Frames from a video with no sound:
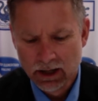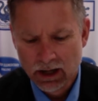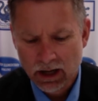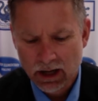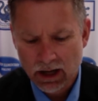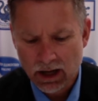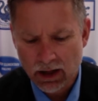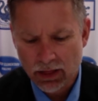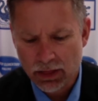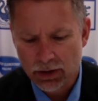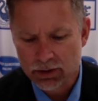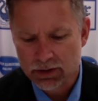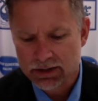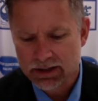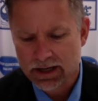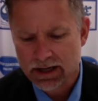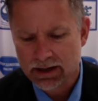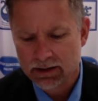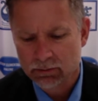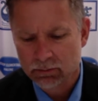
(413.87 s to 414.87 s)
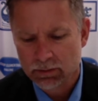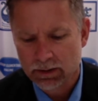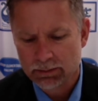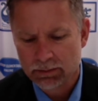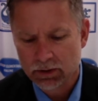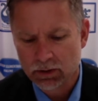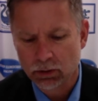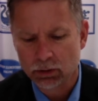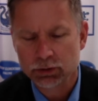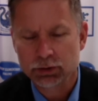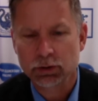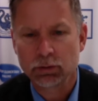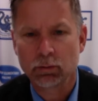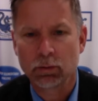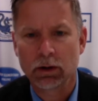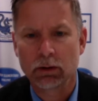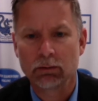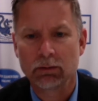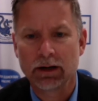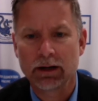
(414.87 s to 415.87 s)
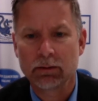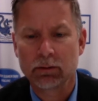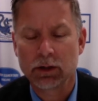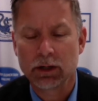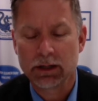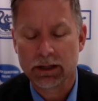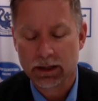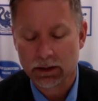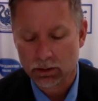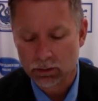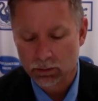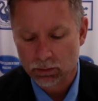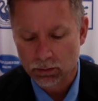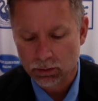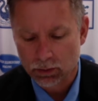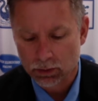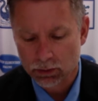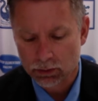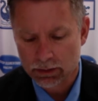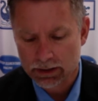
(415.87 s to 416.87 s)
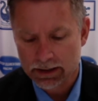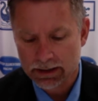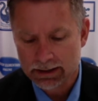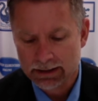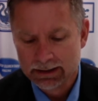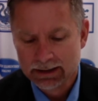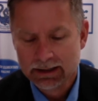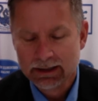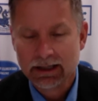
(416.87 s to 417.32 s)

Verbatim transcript: Uh, Thursday, rep the culture, wear red, yellow, or green.